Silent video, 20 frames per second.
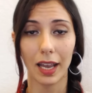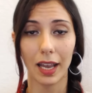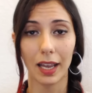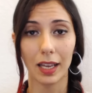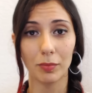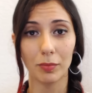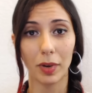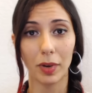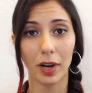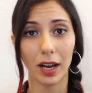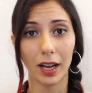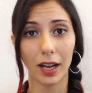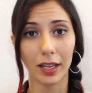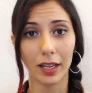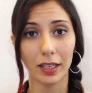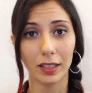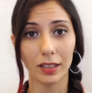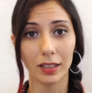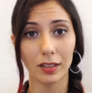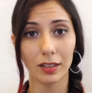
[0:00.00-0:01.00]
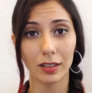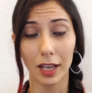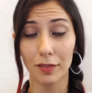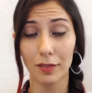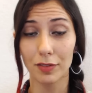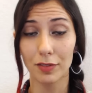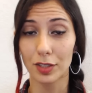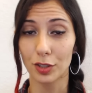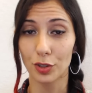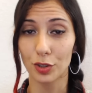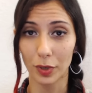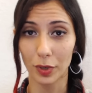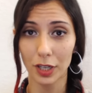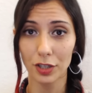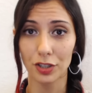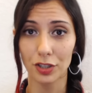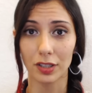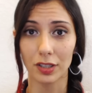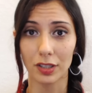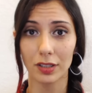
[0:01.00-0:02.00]
and by life
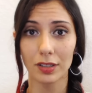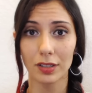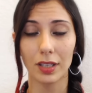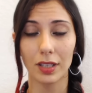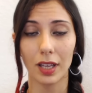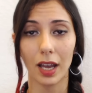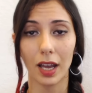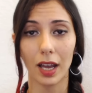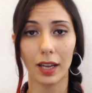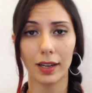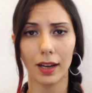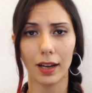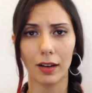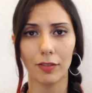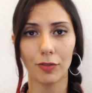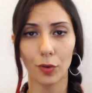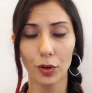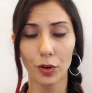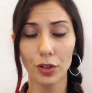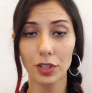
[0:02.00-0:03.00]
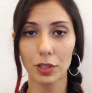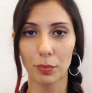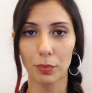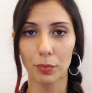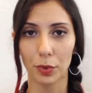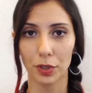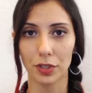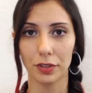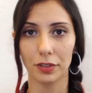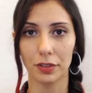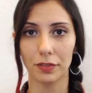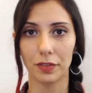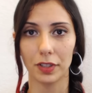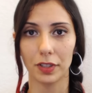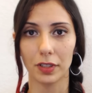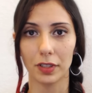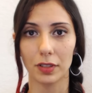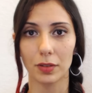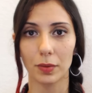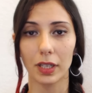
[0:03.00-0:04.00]
situations that have forced a person to
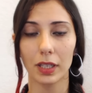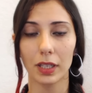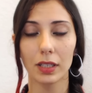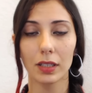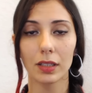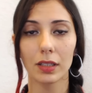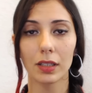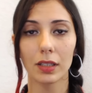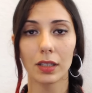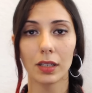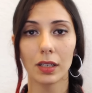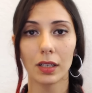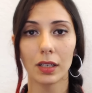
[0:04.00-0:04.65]
feel this way,